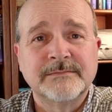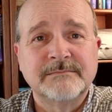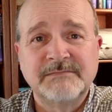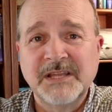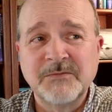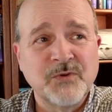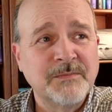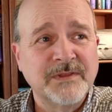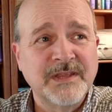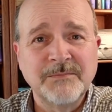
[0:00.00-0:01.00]

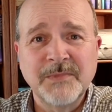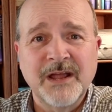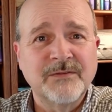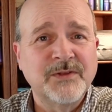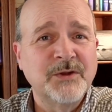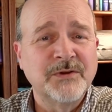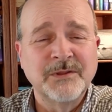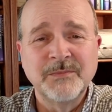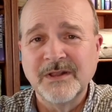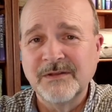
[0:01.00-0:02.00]
didn't matter if you're in
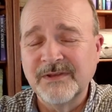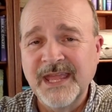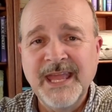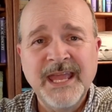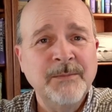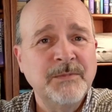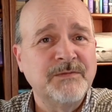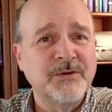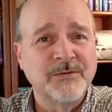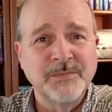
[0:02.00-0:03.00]
the middle of a game, if
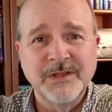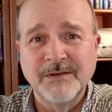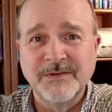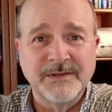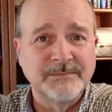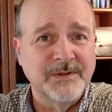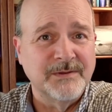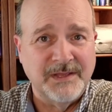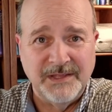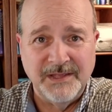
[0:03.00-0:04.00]
you're in the middle of a
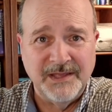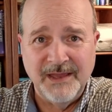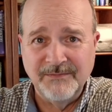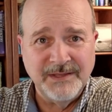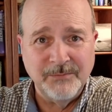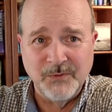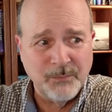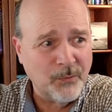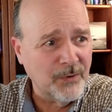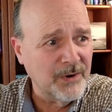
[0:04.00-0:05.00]
heavy
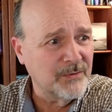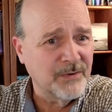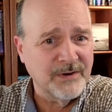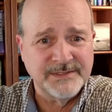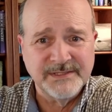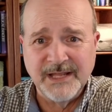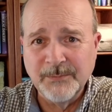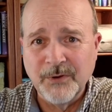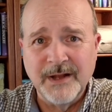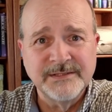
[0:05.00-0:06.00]
report or a study
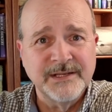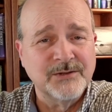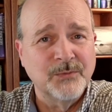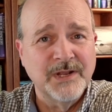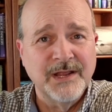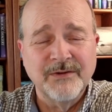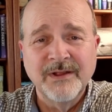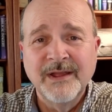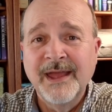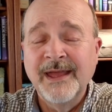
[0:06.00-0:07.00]
project or whatever,
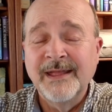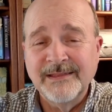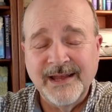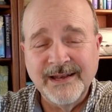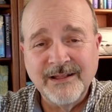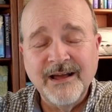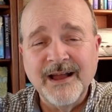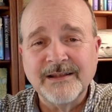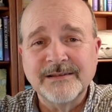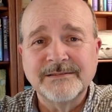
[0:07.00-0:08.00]
9
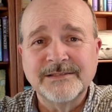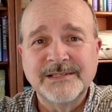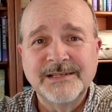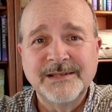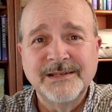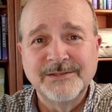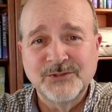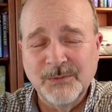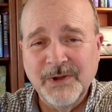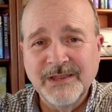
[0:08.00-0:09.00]
o'clock, she
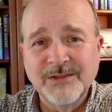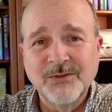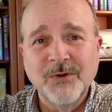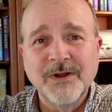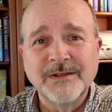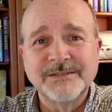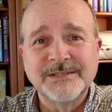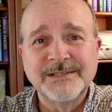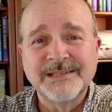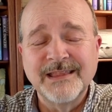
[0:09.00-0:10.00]
stood by the door and
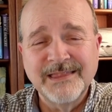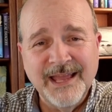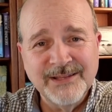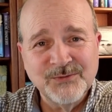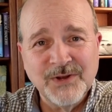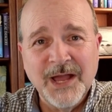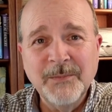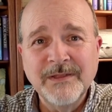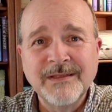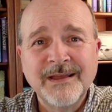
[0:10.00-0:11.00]
she said, "Thanks for
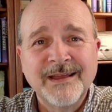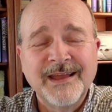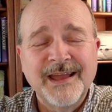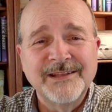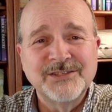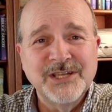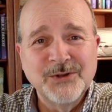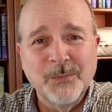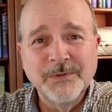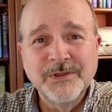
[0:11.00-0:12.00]
coming." And she'd
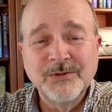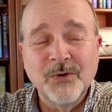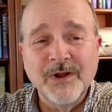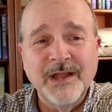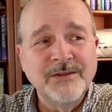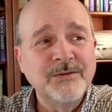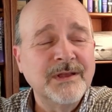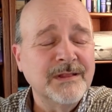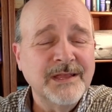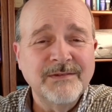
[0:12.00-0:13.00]
open the door. And you
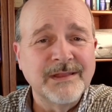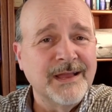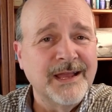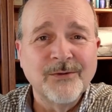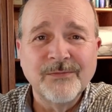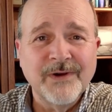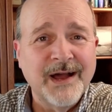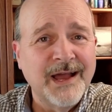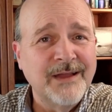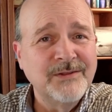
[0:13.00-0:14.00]
didn't leave at
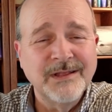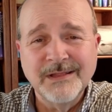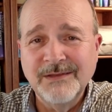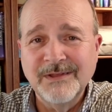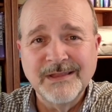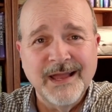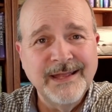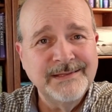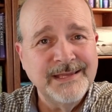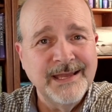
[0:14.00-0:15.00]
9:05. You didn't leave at
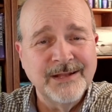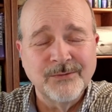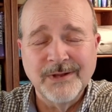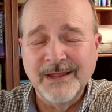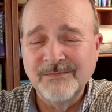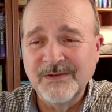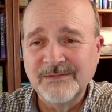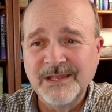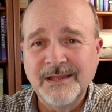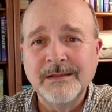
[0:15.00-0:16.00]
9:10 or
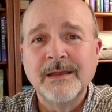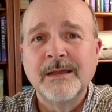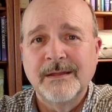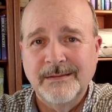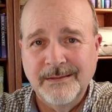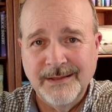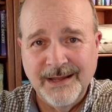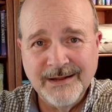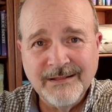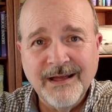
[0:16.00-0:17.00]
9:15.
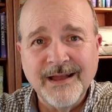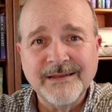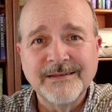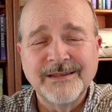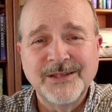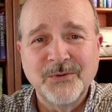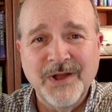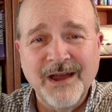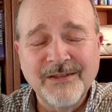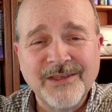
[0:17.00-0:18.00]
9 o'clock, you were
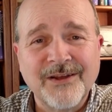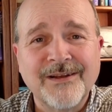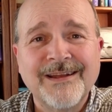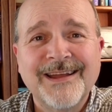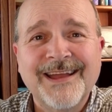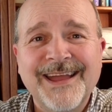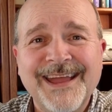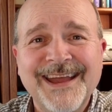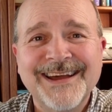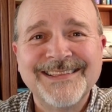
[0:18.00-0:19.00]
out of there.
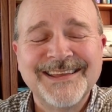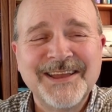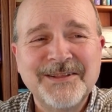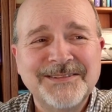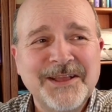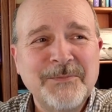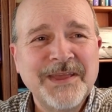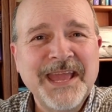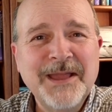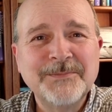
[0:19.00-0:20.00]
And it
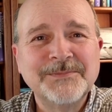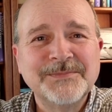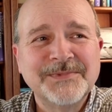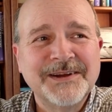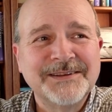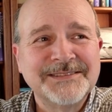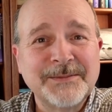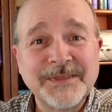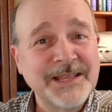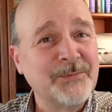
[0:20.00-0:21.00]
became
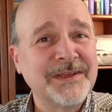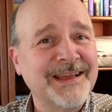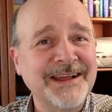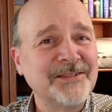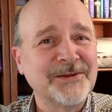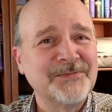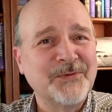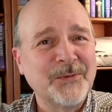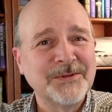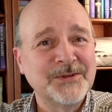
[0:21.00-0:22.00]
something that we kind of looked
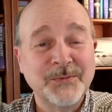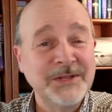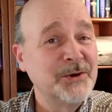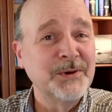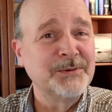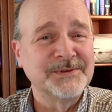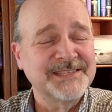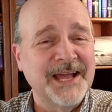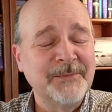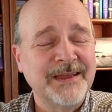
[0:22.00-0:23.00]
forward to. We knew it was
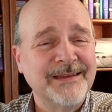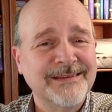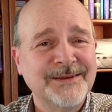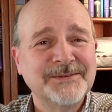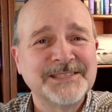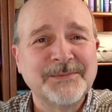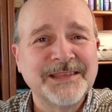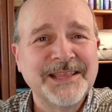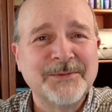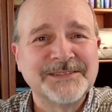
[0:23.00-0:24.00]
coming. It was
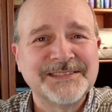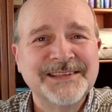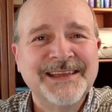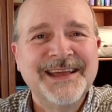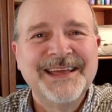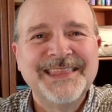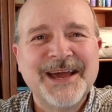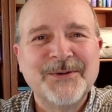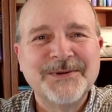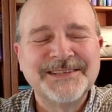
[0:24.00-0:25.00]
something that
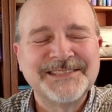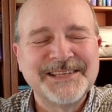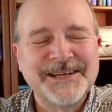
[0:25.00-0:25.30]
was